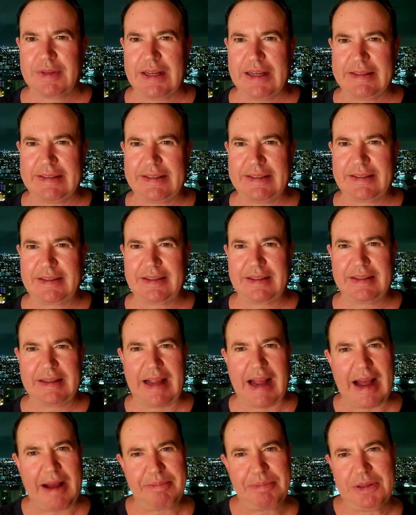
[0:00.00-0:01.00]
it's
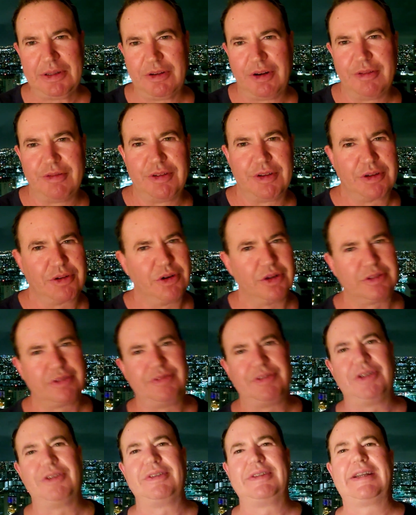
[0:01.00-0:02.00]
happened over the course
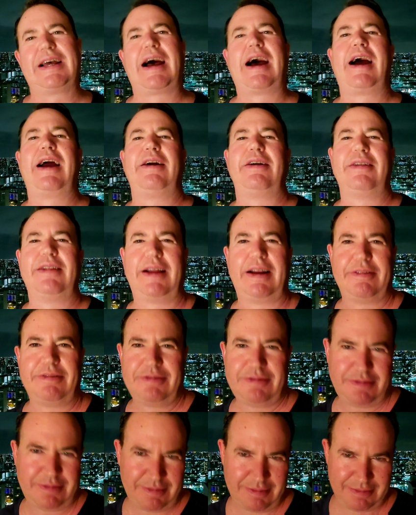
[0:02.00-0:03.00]
of your entire life.
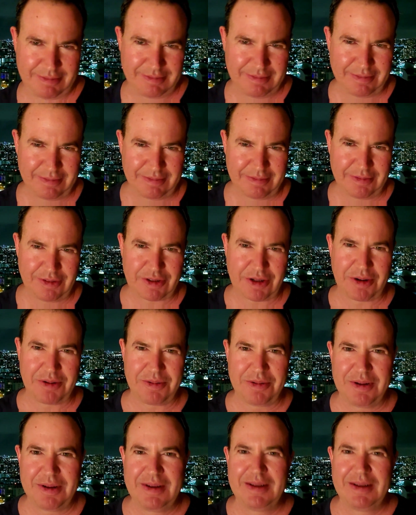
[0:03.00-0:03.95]
So